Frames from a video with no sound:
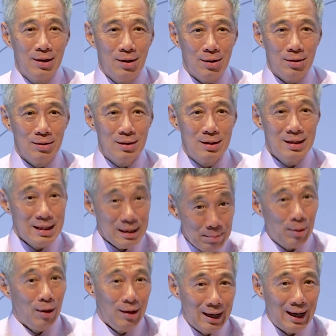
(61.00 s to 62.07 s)
called
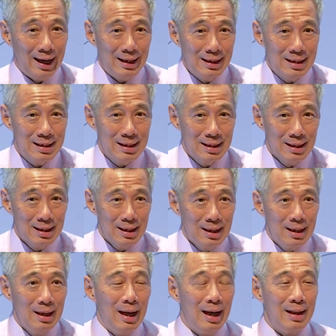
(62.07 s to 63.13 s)
sepoy lines,
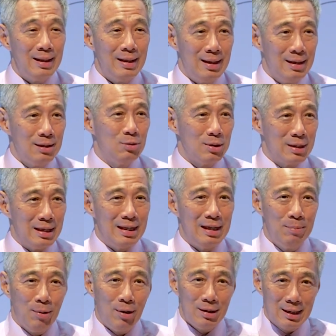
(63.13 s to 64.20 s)
and this was the
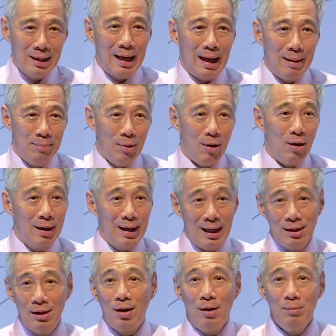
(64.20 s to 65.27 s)
sepoy's camp or
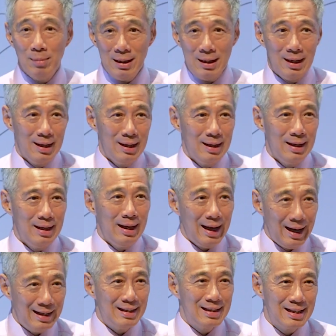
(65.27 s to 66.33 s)
cantonment,
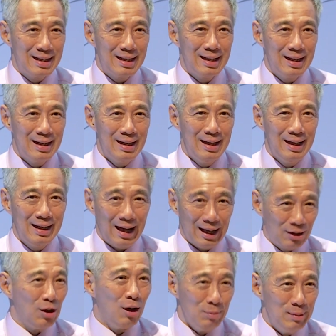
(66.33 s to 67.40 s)
hence
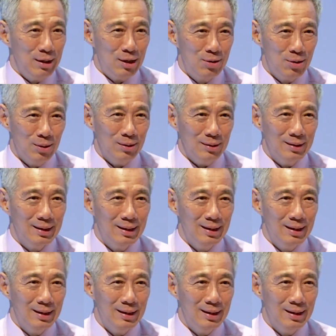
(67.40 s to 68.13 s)
Cantonment Road.